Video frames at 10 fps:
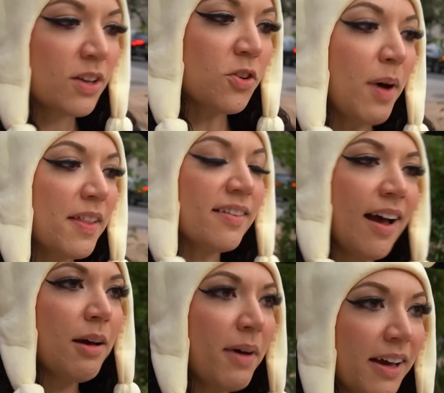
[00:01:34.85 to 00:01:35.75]
So by the
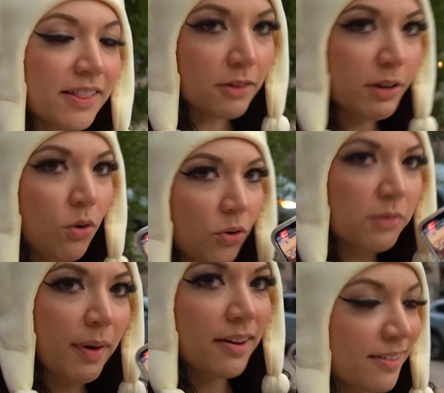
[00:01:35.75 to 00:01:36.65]
time I hit the record
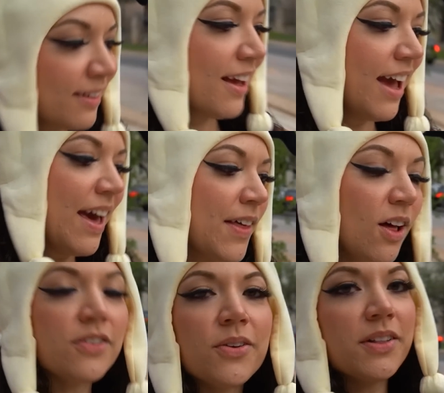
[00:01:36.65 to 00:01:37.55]
button and then
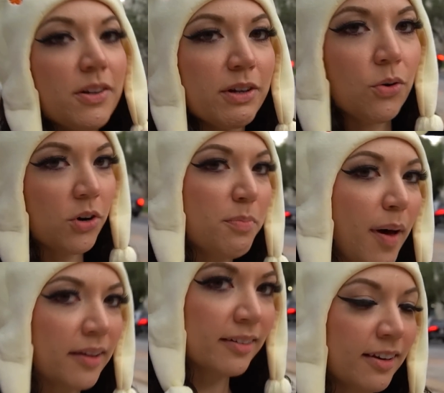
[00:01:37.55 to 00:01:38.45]
also hit the record
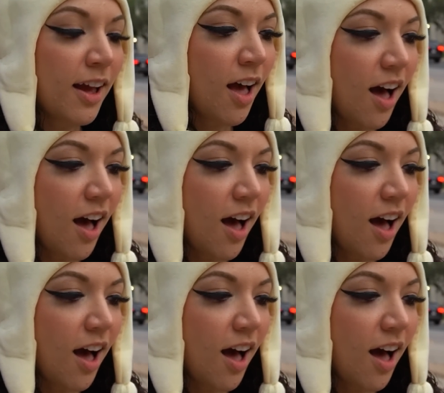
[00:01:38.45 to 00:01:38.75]
button